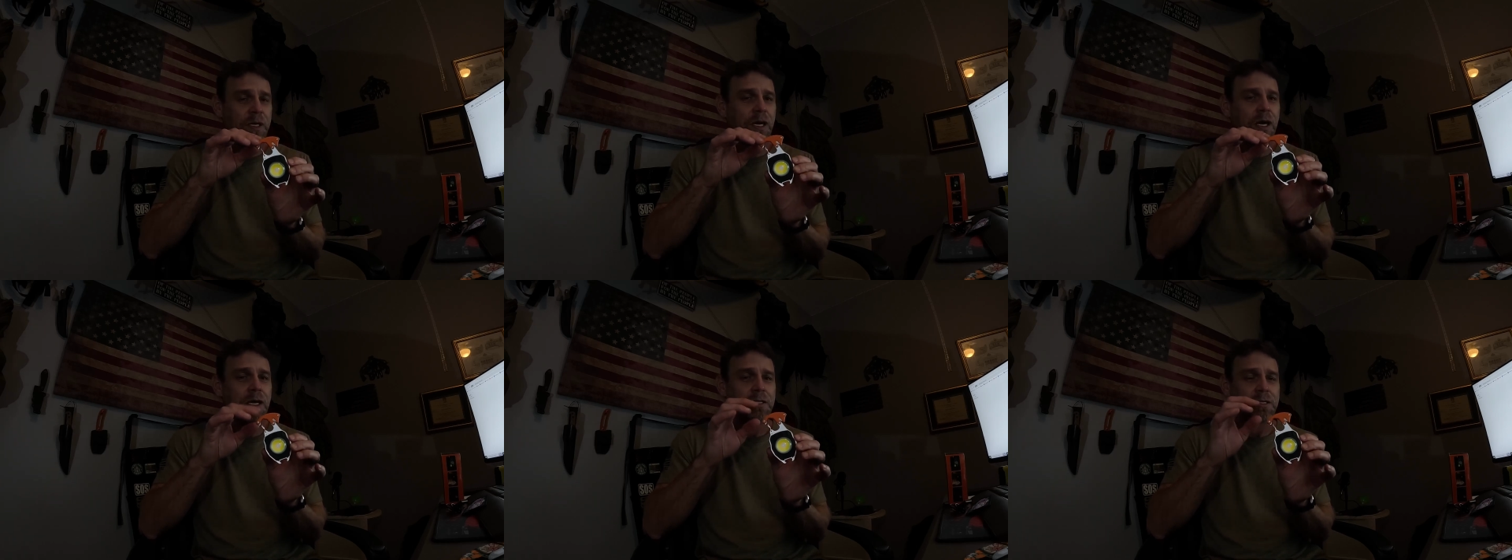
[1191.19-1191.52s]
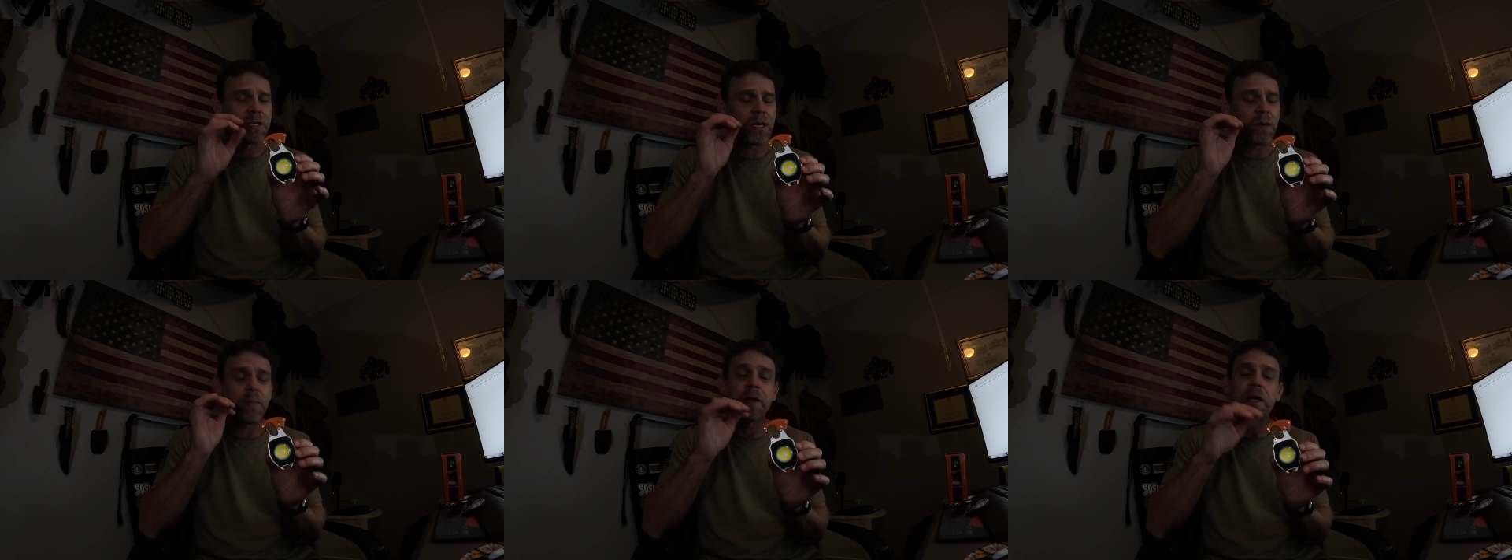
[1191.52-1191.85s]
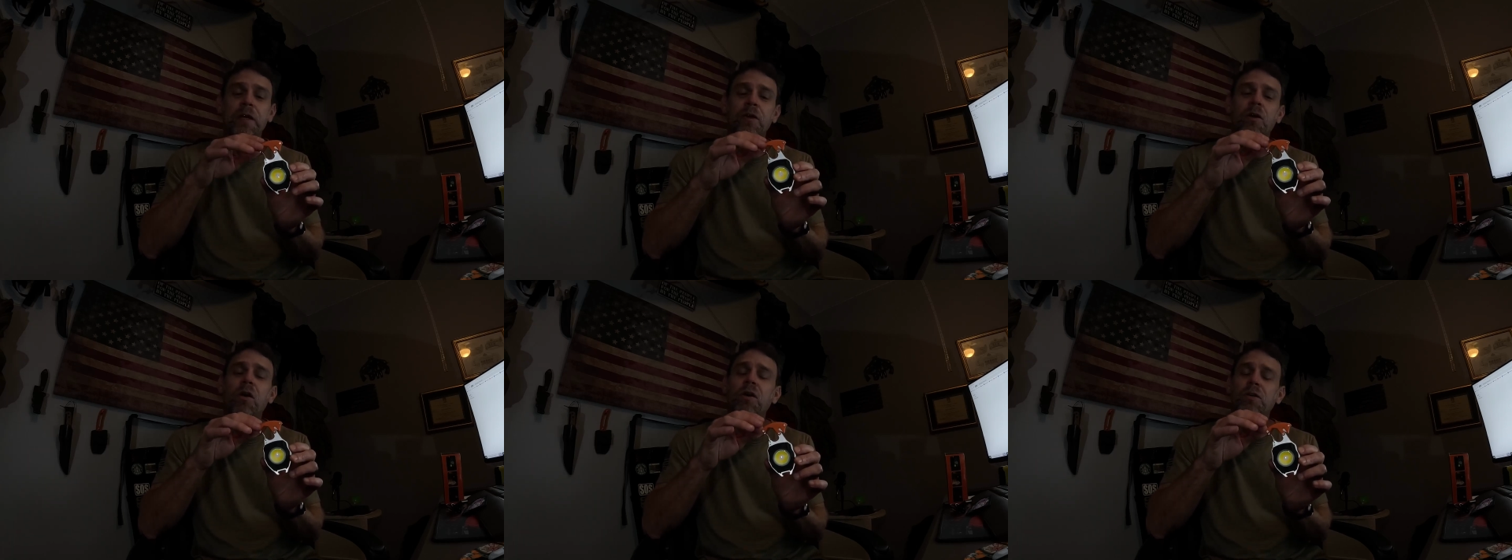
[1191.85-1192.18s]
concept,
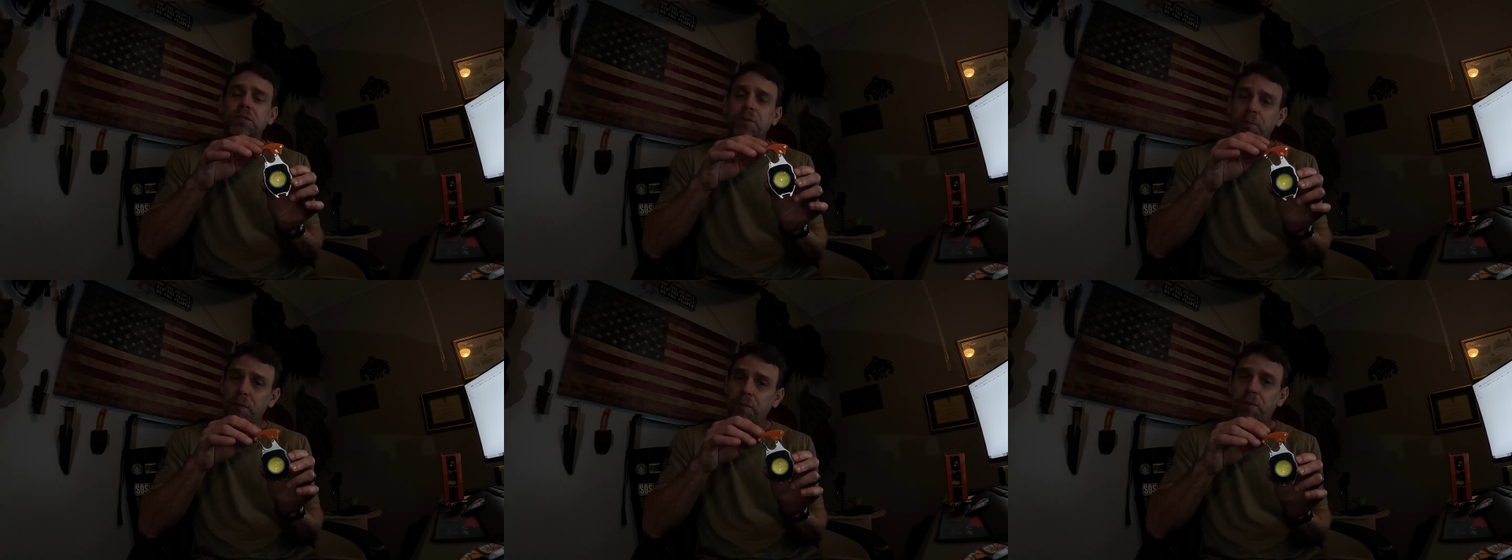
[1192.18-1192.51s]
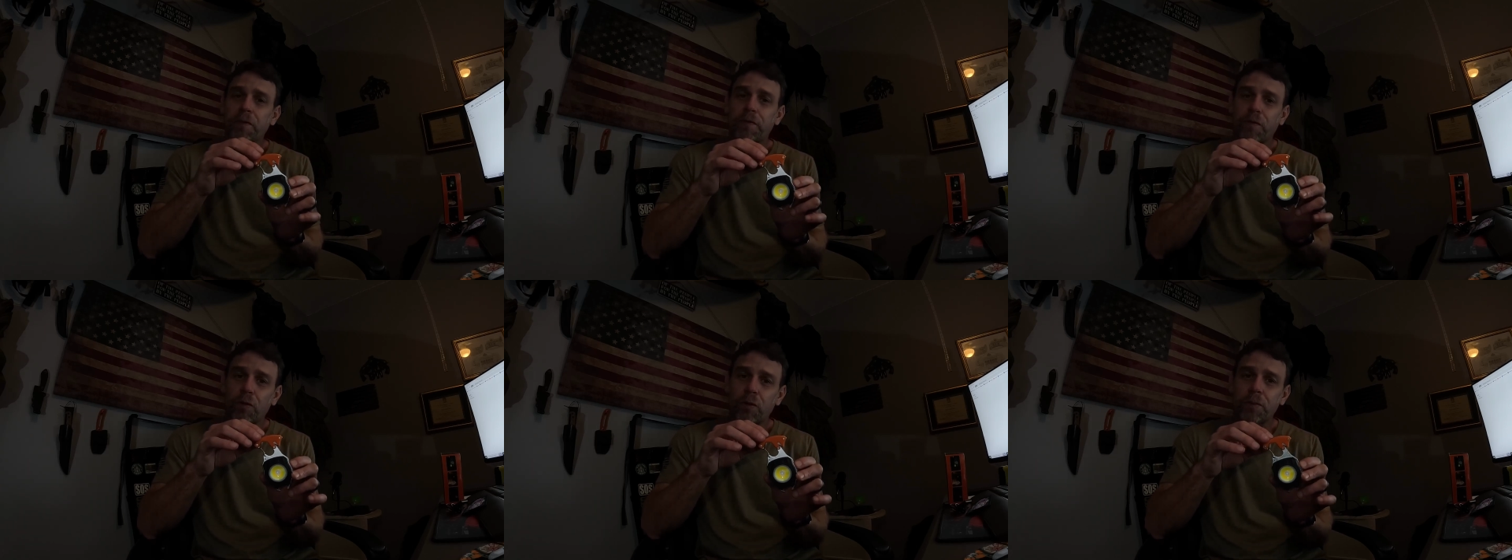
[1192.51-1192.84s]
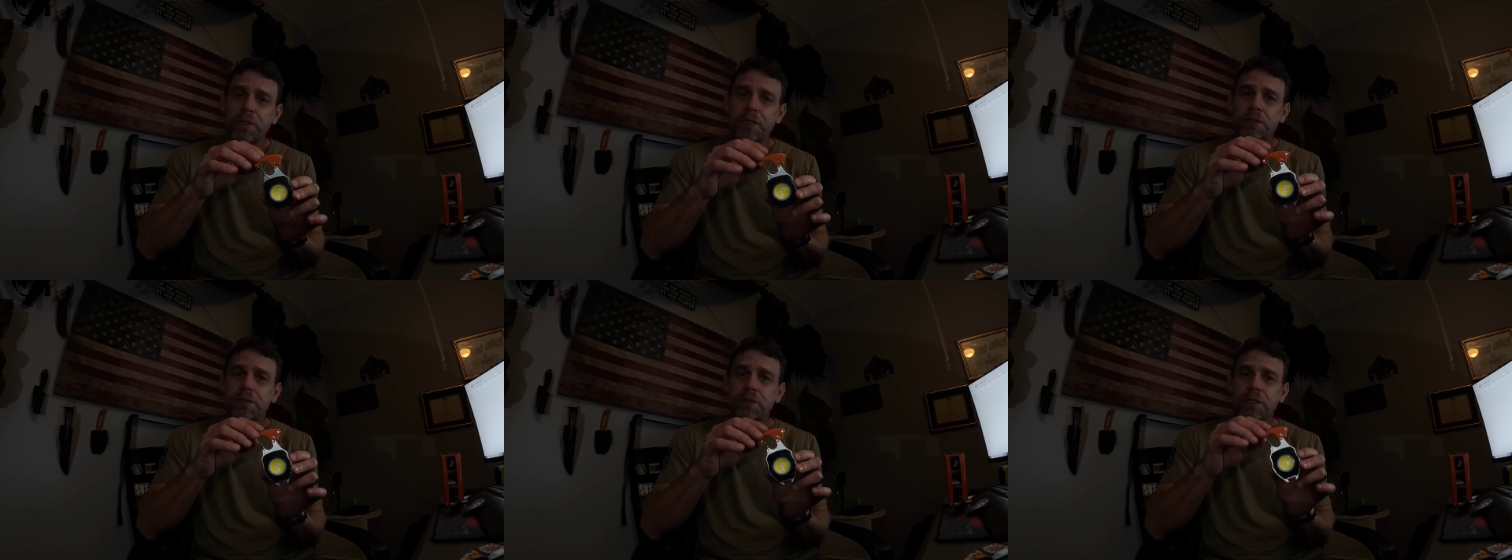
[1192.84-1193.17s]
and awesome in
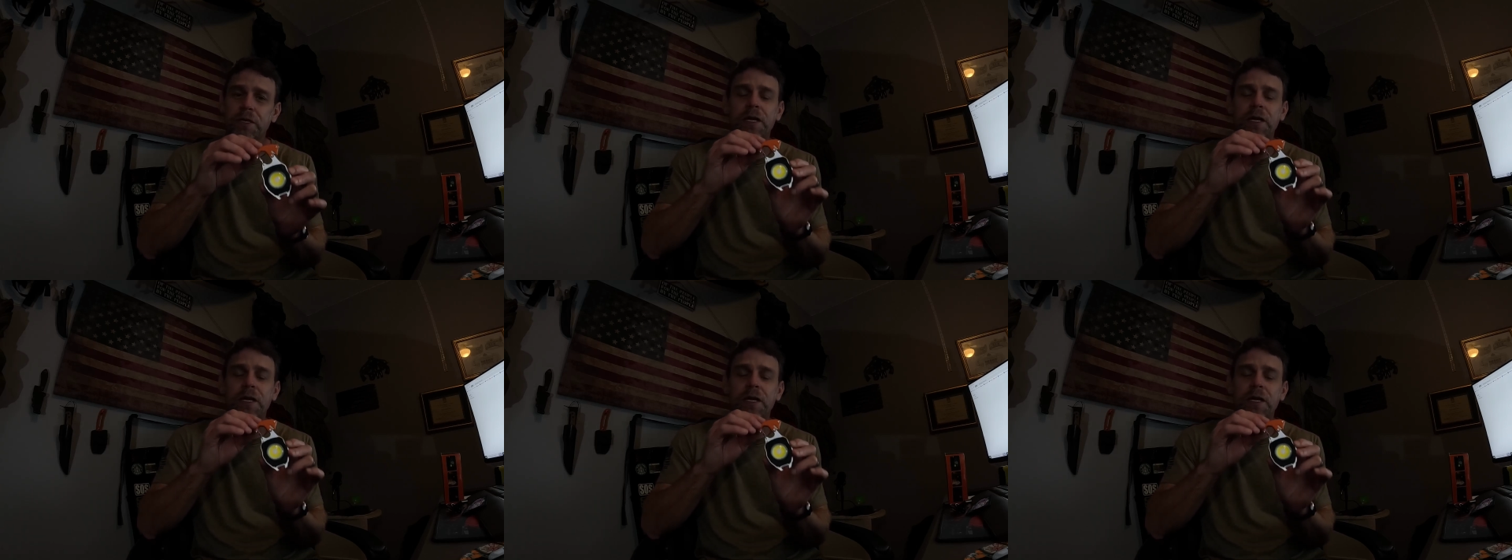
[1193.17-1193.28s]
performance.